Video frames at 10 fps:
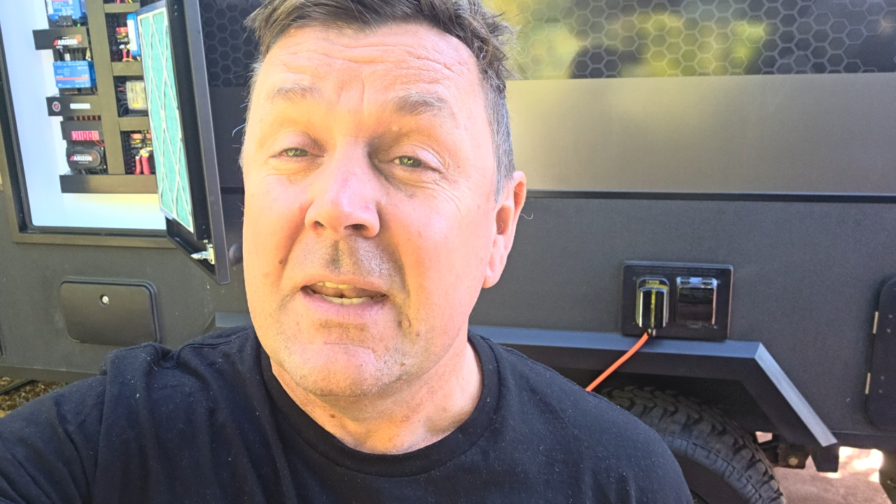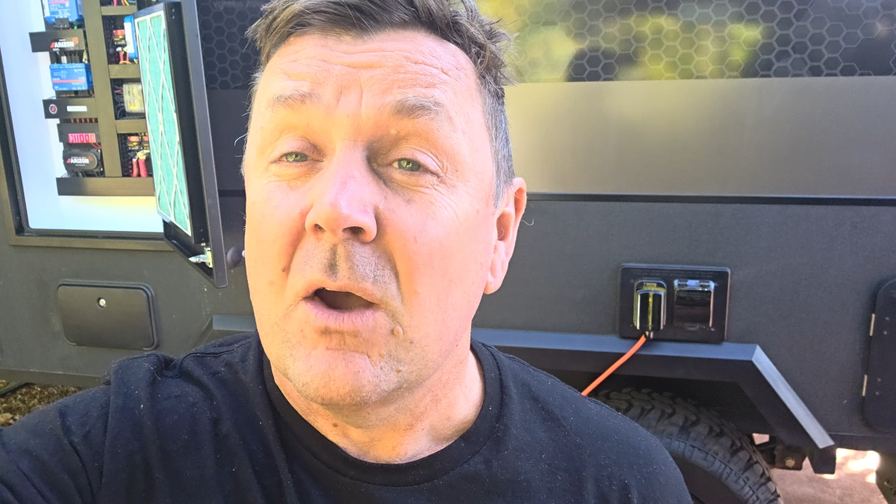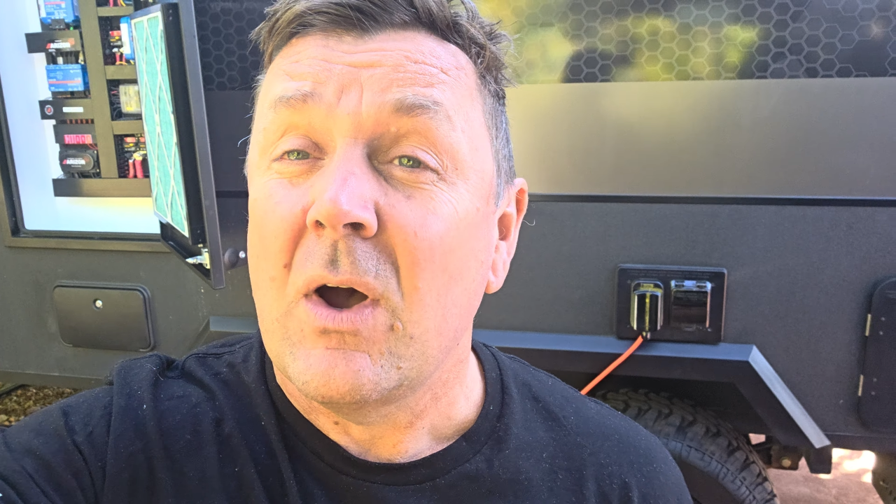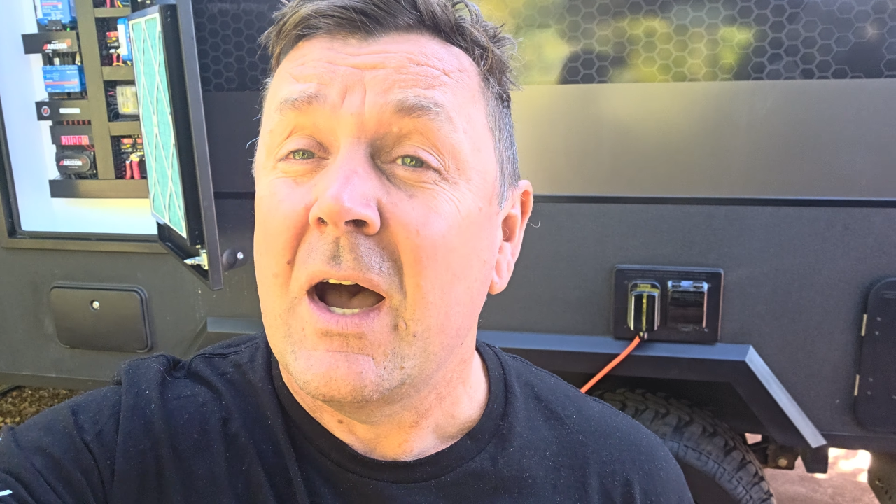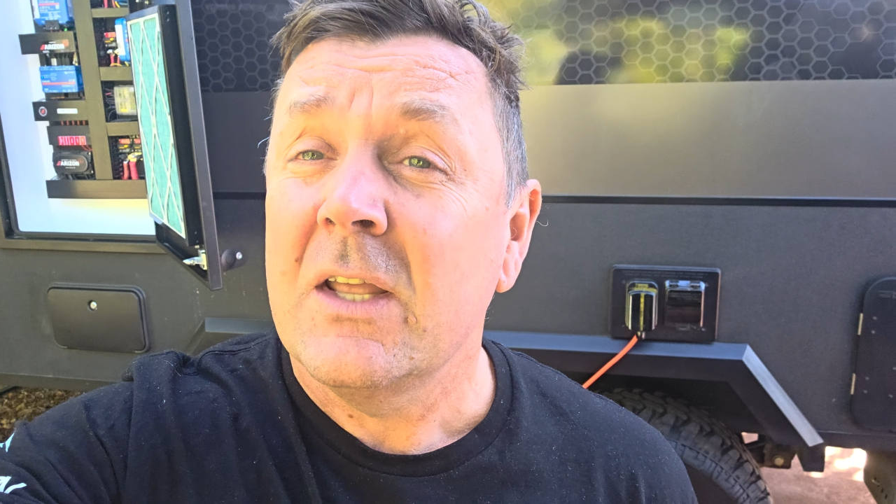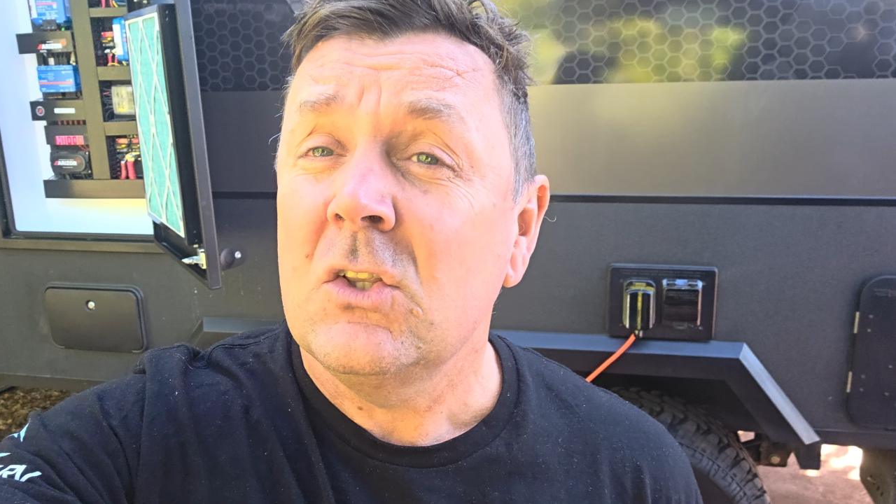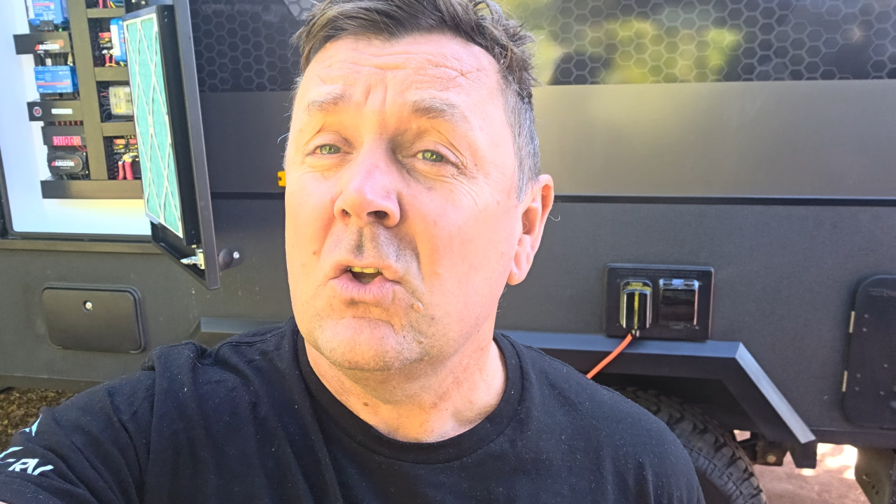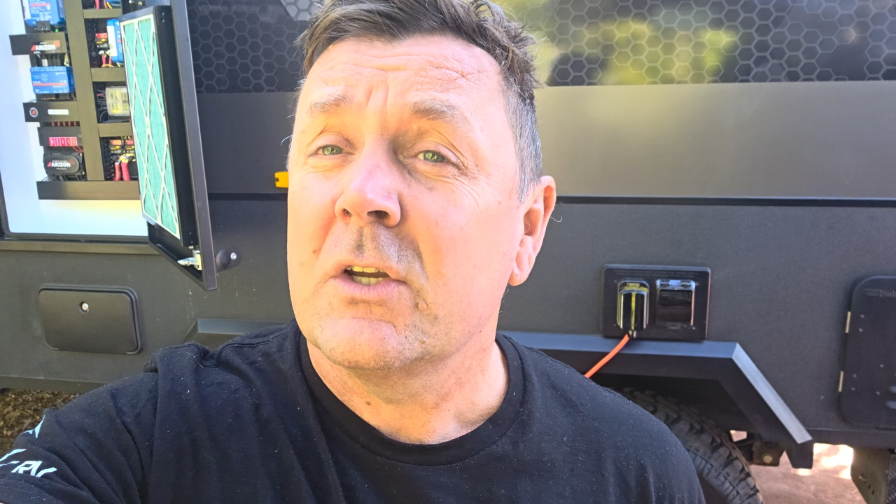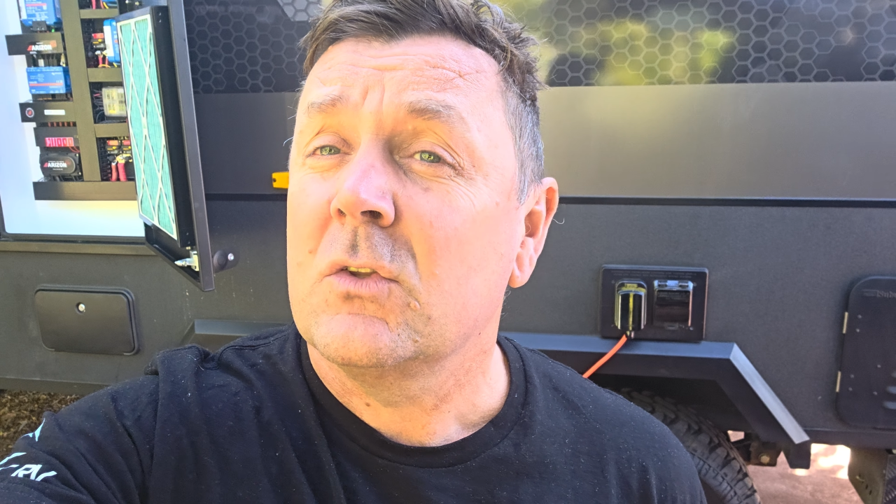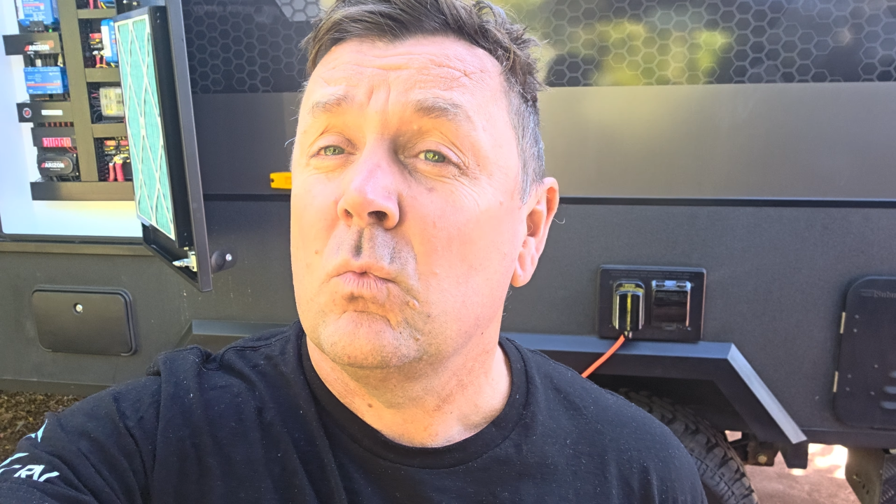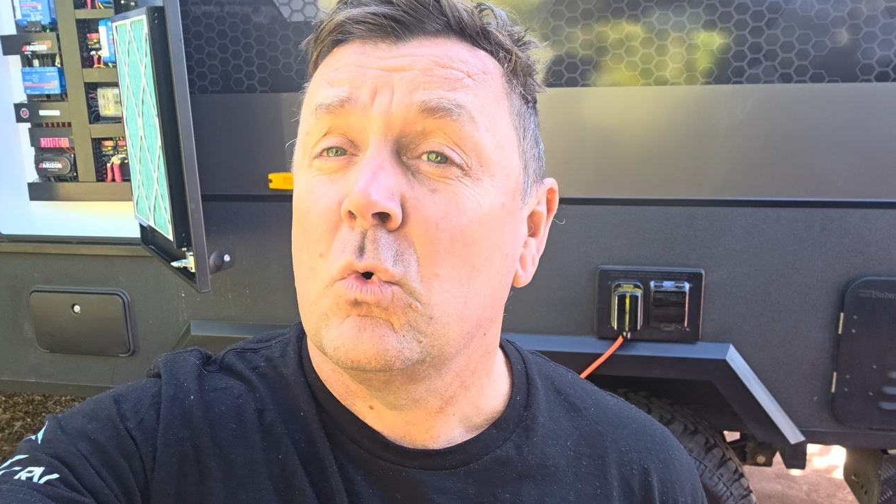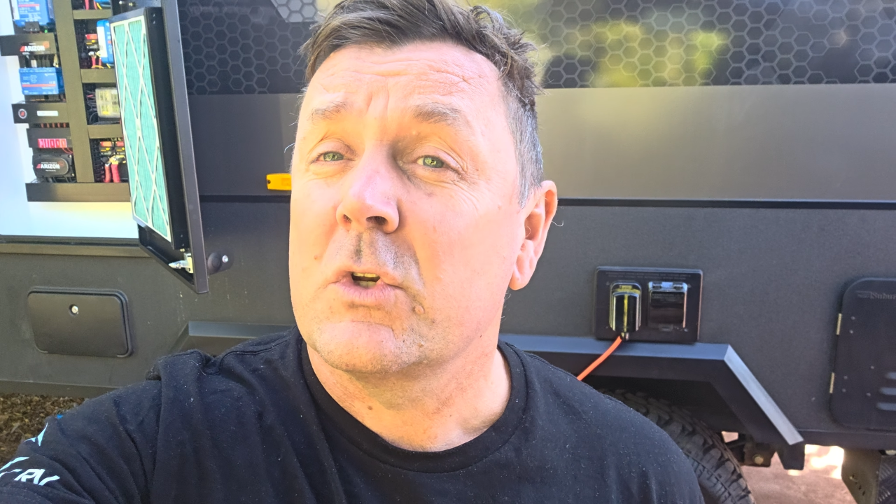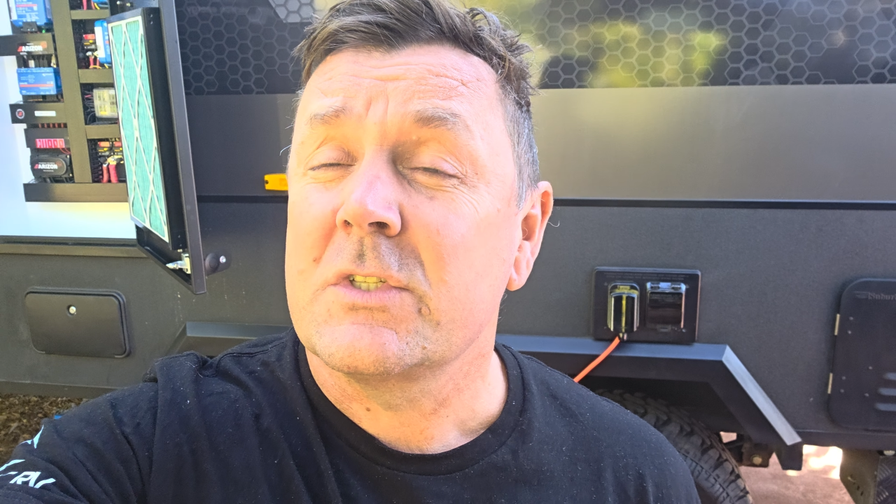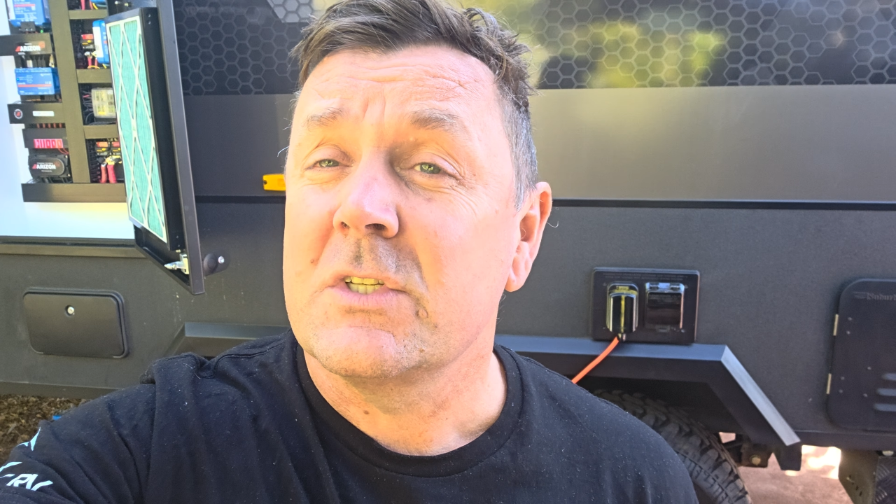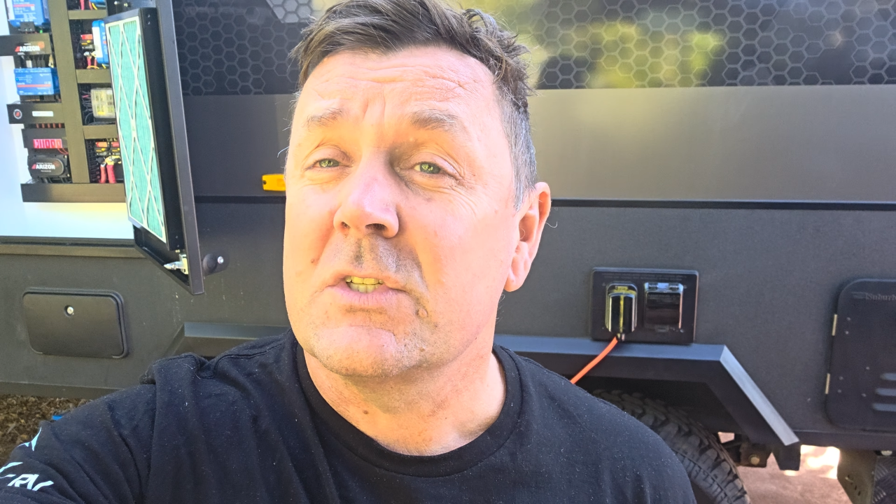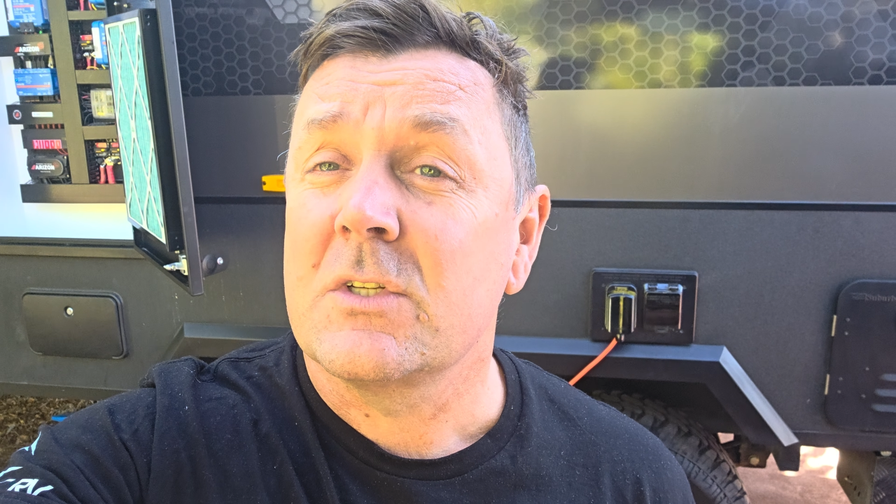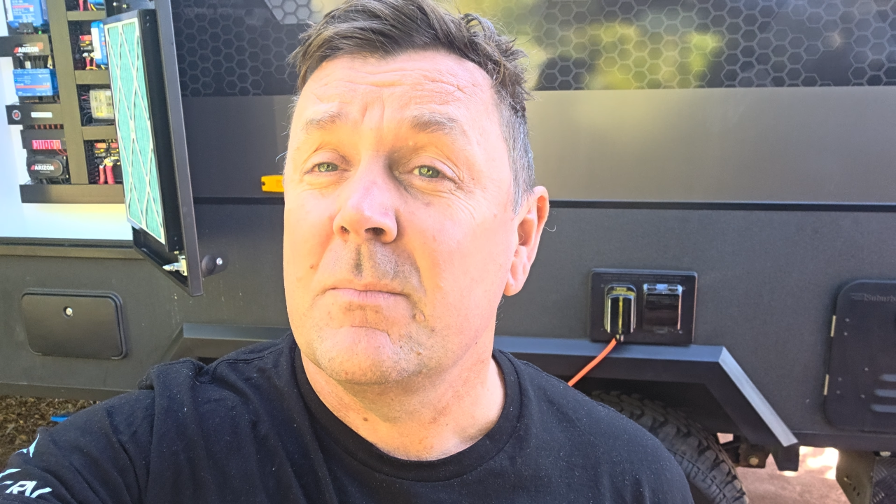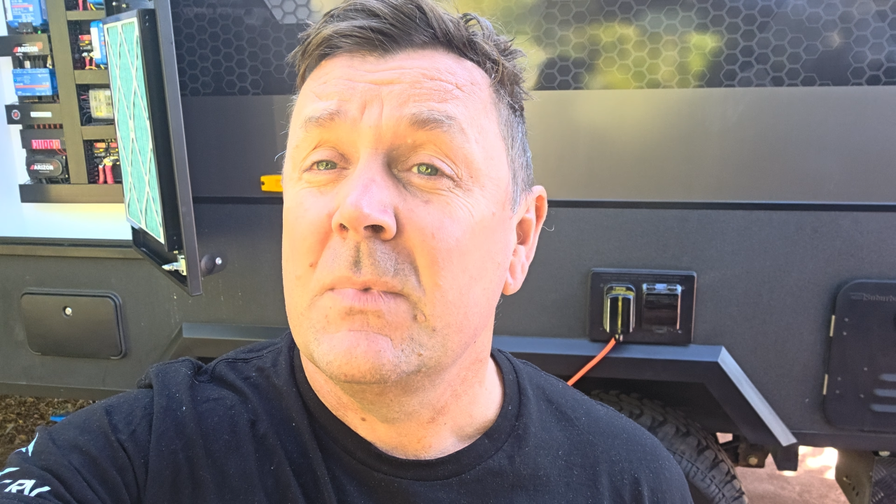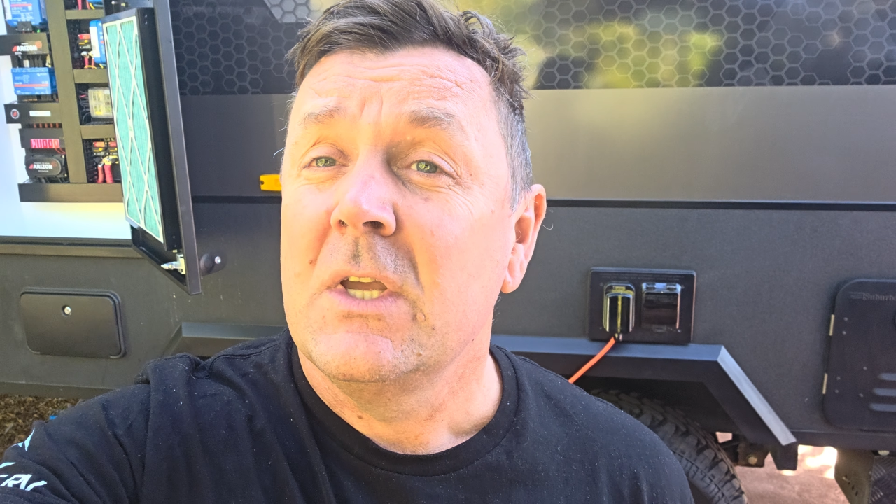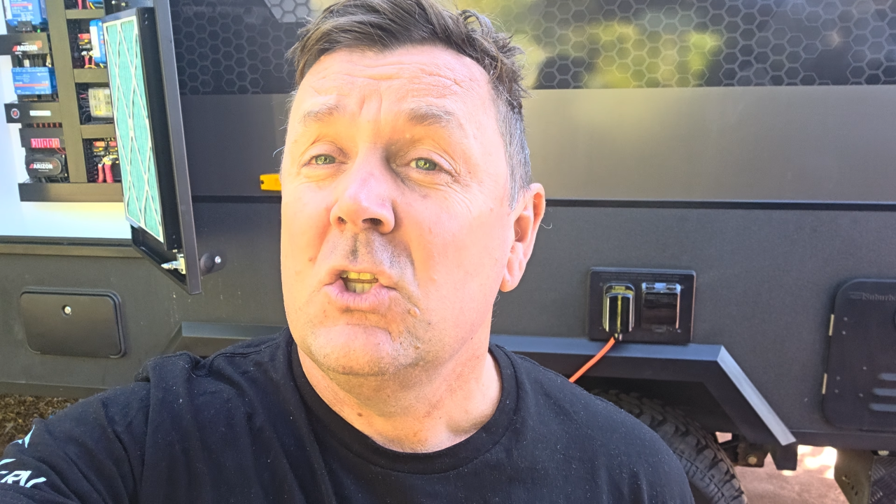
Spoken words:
Now, unlike the water system,